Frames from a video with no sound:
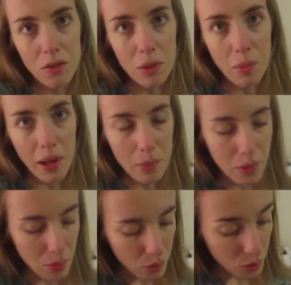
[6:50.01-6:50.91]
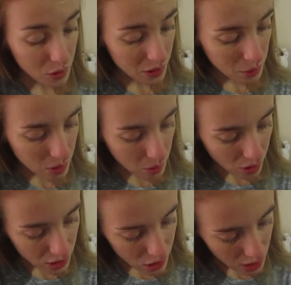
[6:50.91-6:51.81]
are written by people, well, some of them are
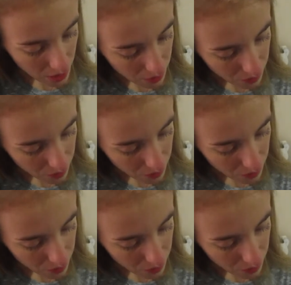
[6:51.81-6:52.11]
actually